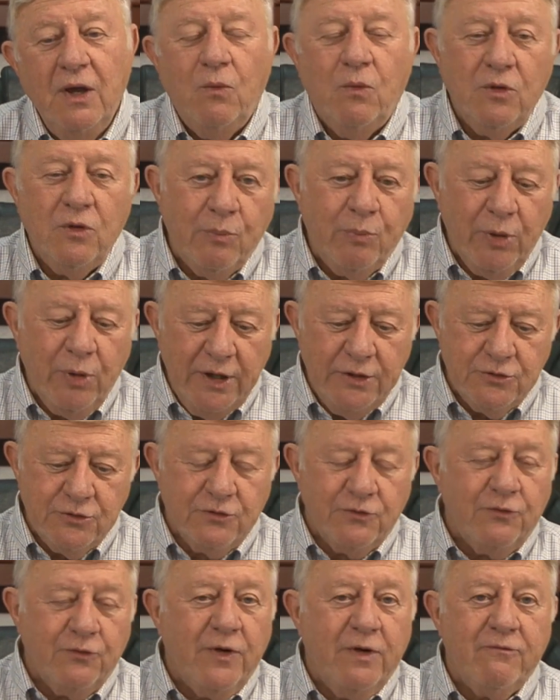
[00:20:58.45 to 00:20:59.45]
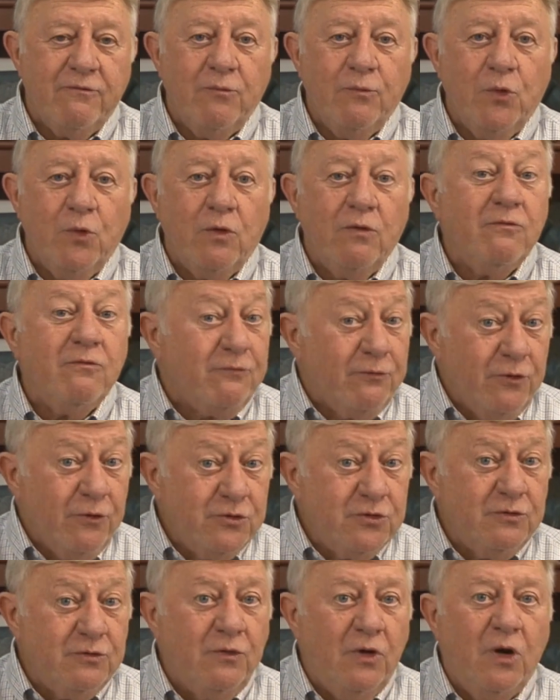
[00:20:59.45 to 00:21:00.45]
Well, the pleasures forevermore,
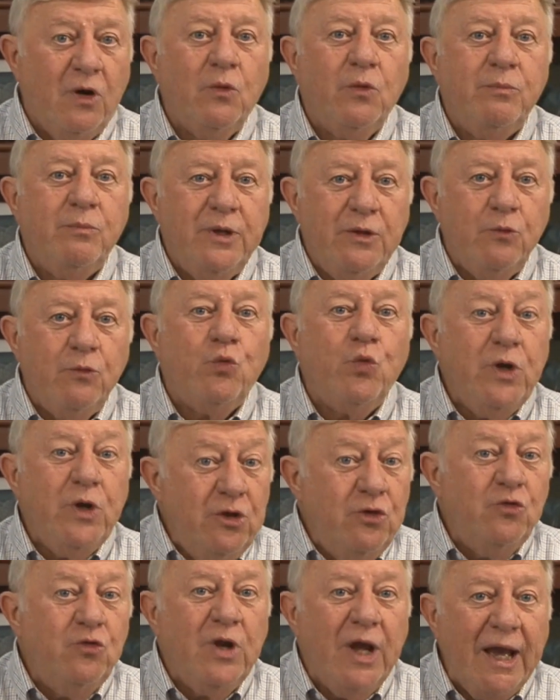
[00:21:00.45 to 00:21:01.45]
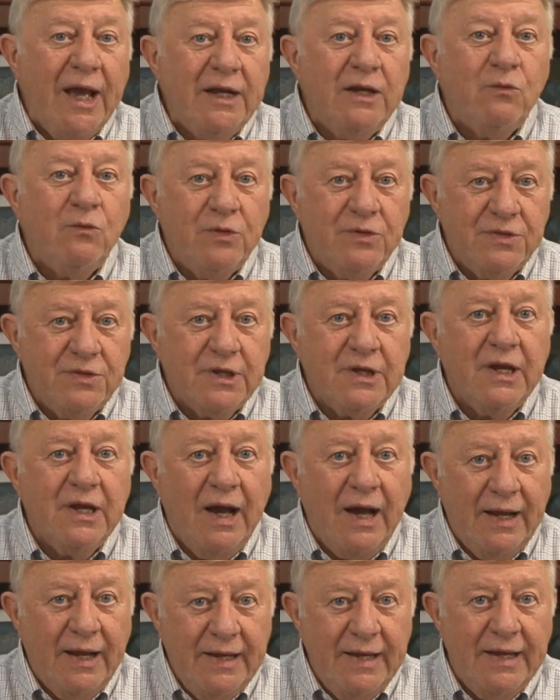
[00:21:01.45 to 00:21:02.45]
first of all, would be reunited with the
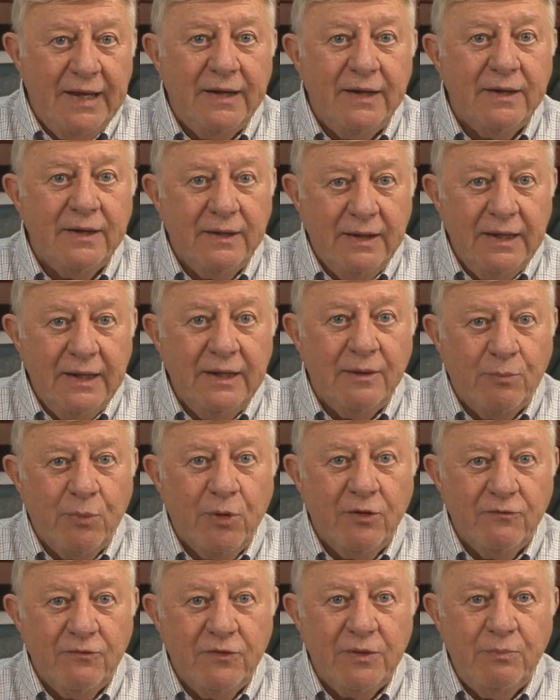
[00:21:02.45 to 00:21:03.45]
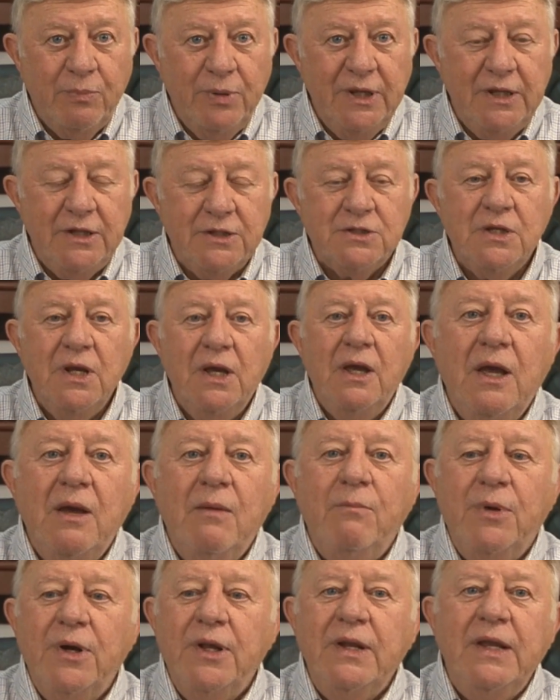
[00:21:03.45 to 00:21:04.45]
Godhead in a, in a perfect peace.
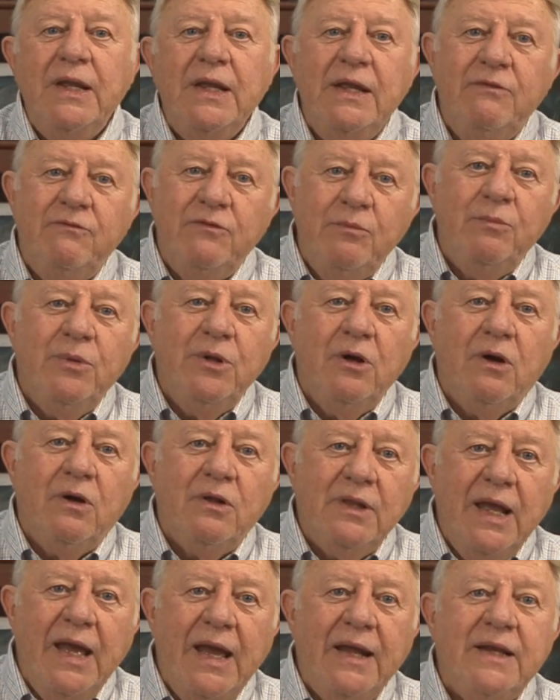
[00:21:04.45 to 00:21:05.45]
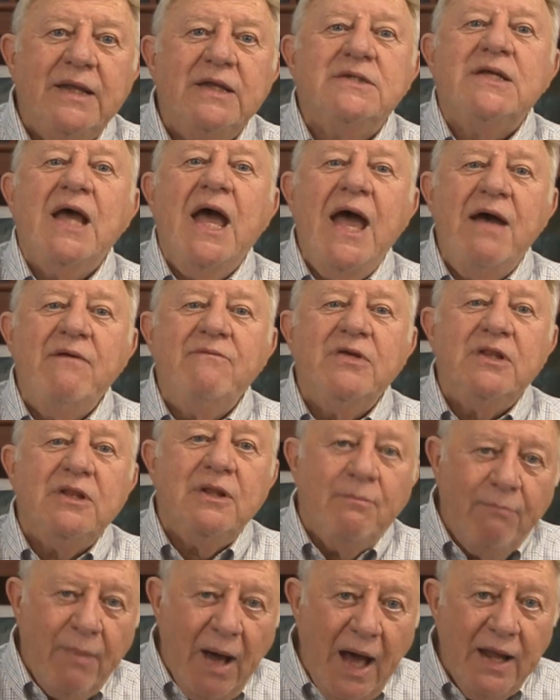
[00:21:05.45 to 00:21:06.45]
But even beyond that is having
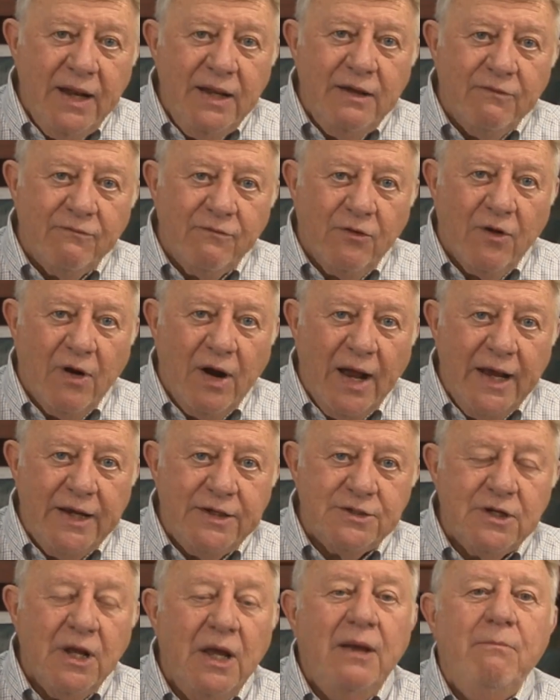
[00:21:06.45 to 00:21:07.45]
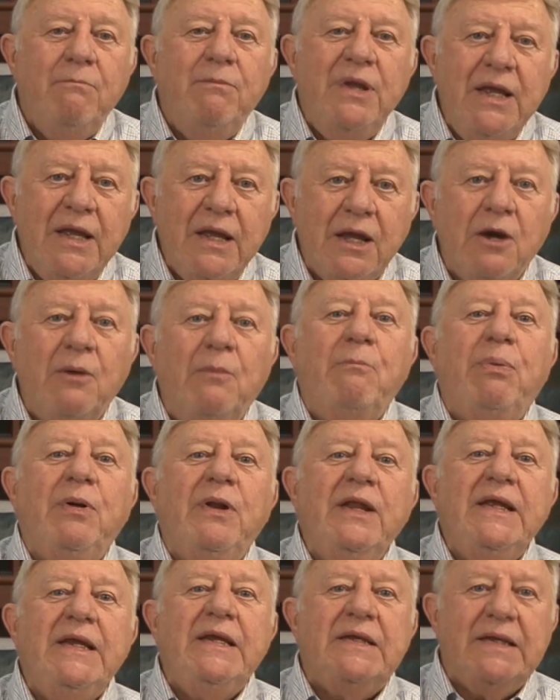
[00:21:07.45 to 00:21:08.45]
the body of Christ, being
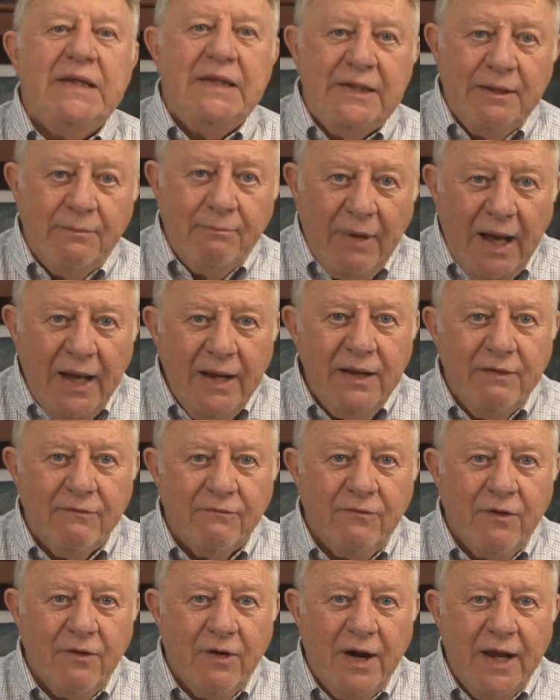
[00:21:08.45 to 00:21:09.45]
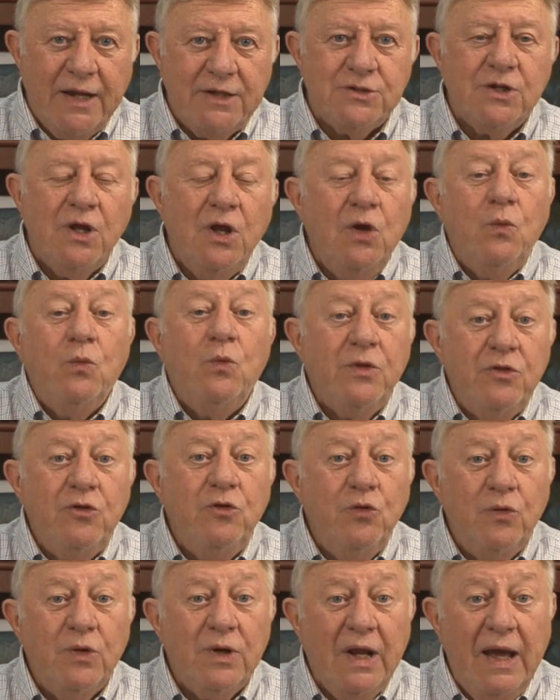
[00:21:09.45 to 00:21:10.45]
complete in the body of Christ with
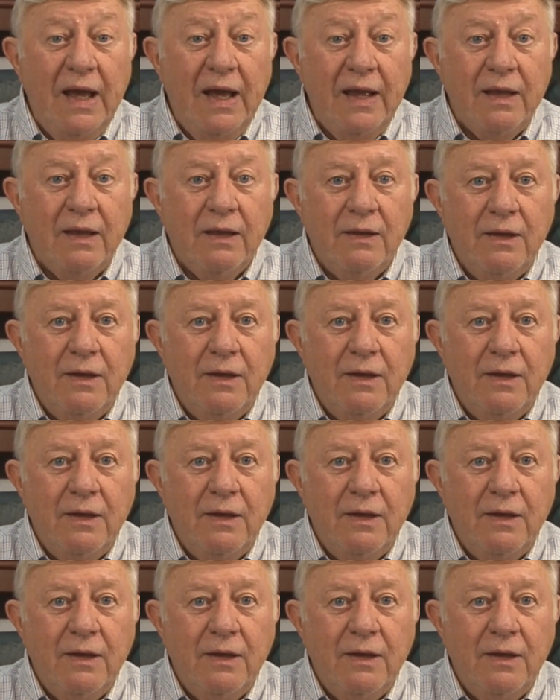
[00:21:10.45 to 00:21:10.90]
you and I.